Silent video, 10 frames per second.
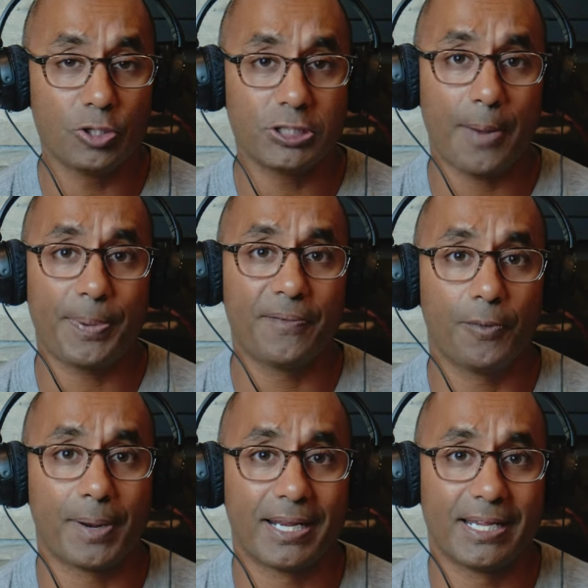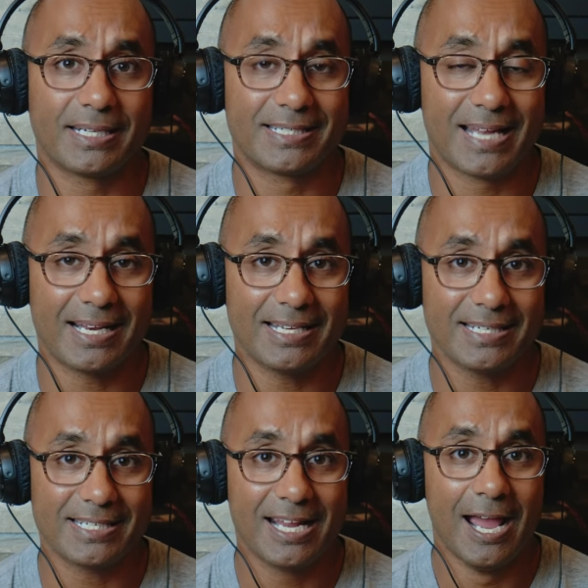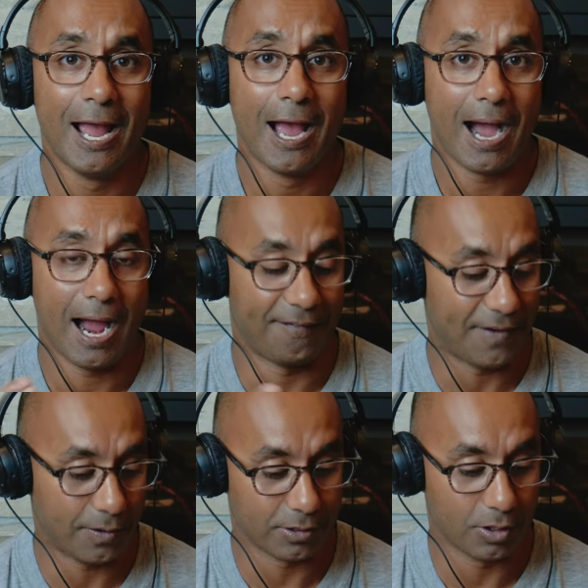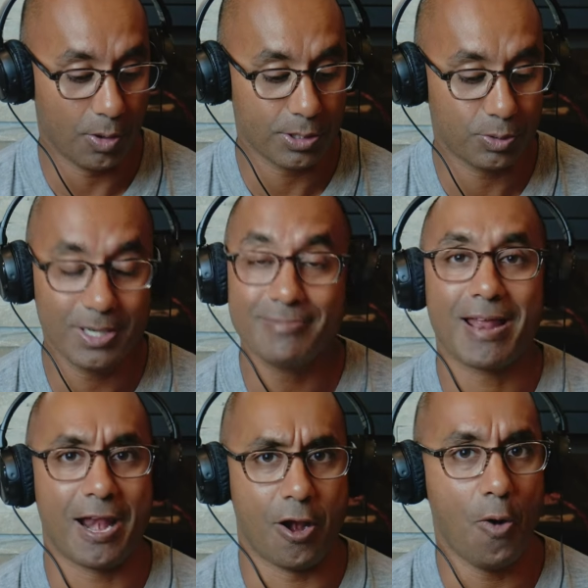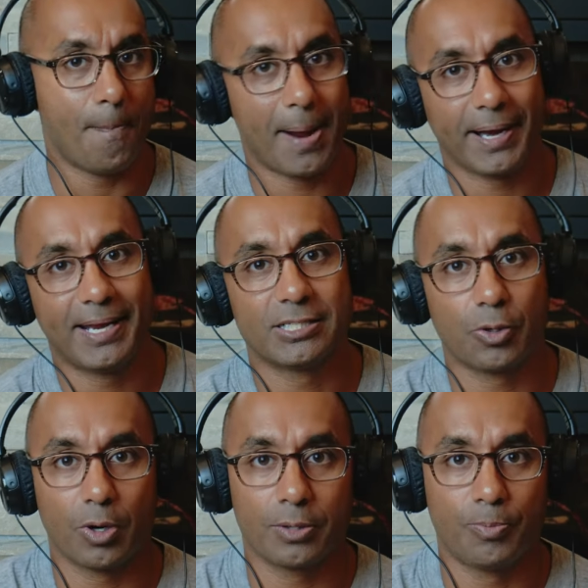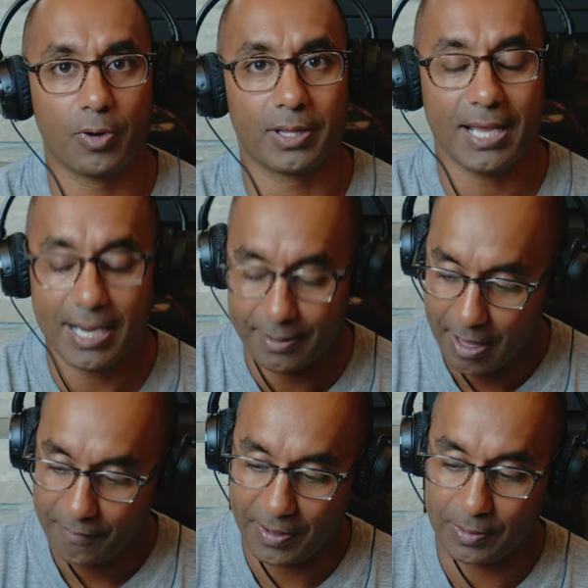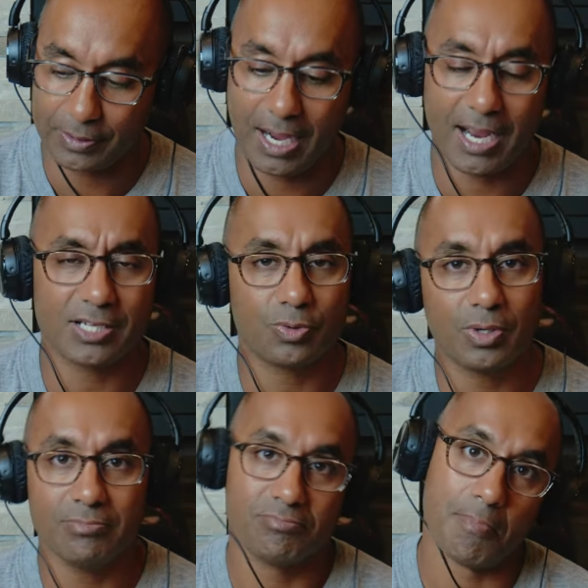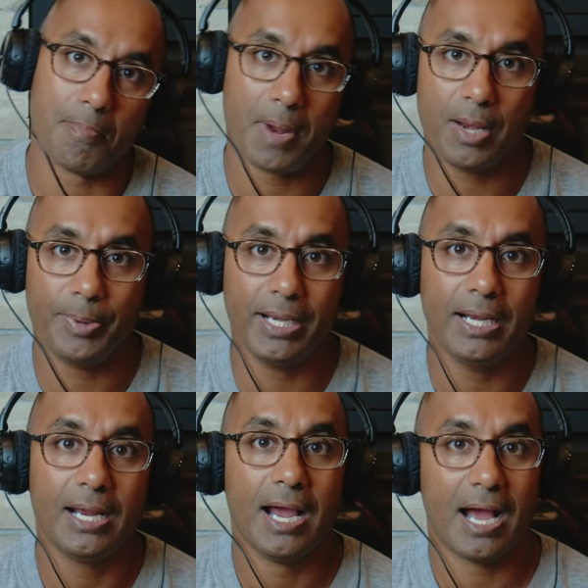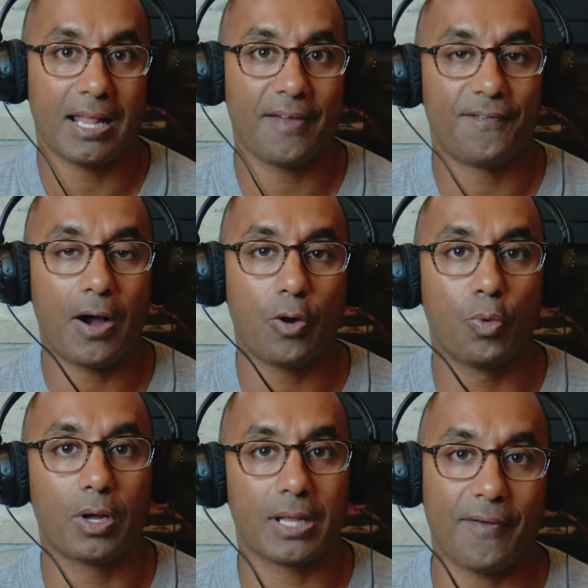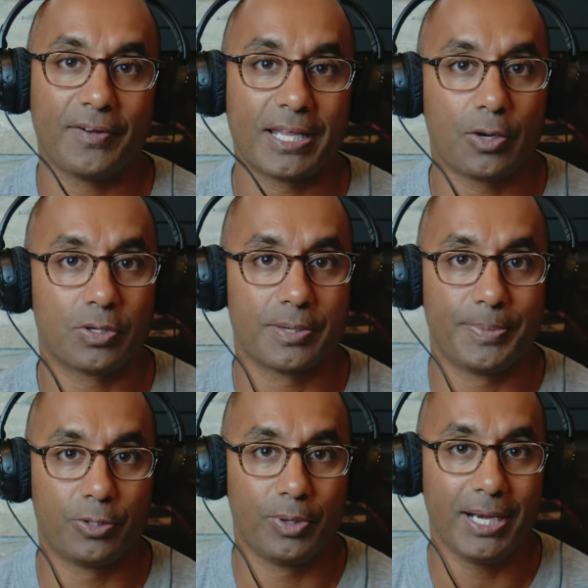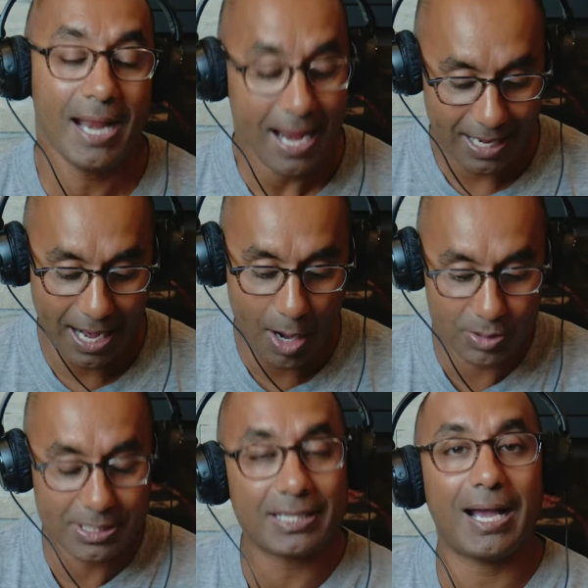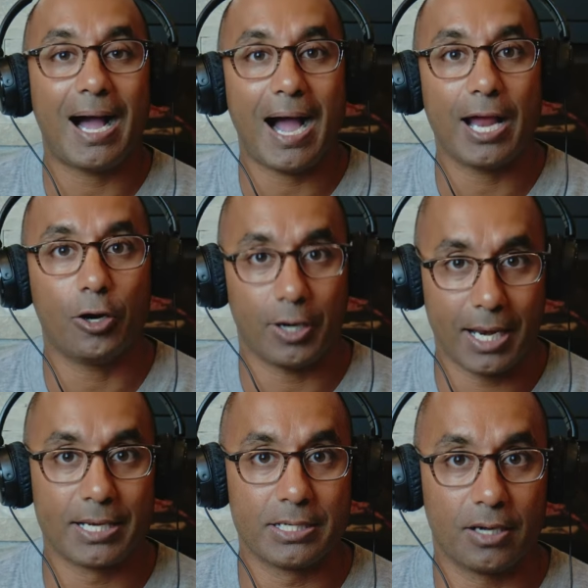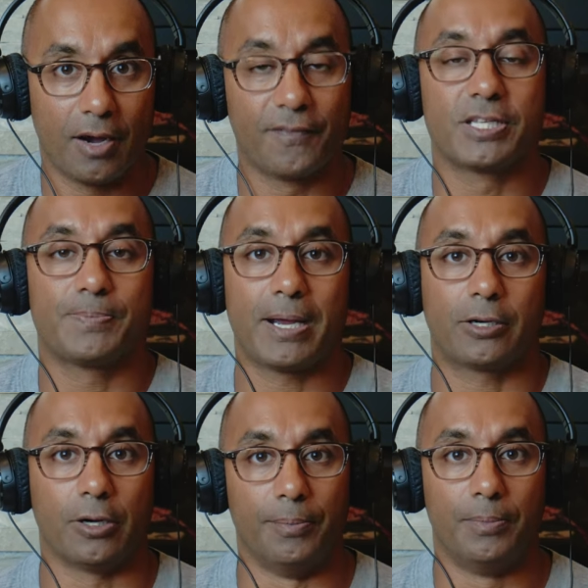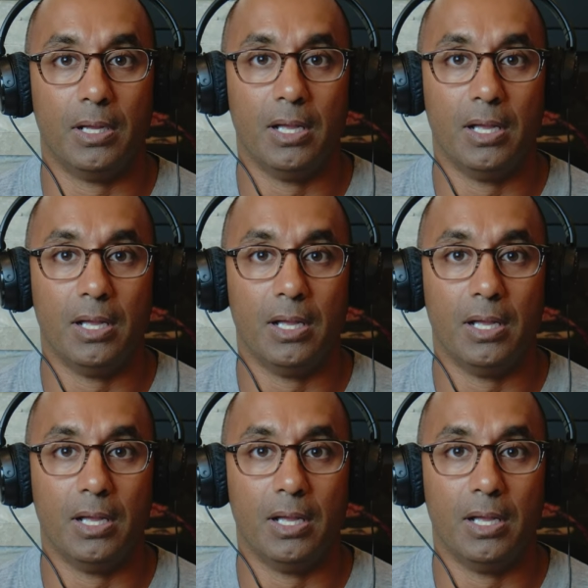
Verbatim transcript: was shopping for my kid's dentist, I found the lowest one. Nope, my kids are worth more than that. Found the highest one, maybe, and I found what everything was in between, and I was on the higher end of the spectrum.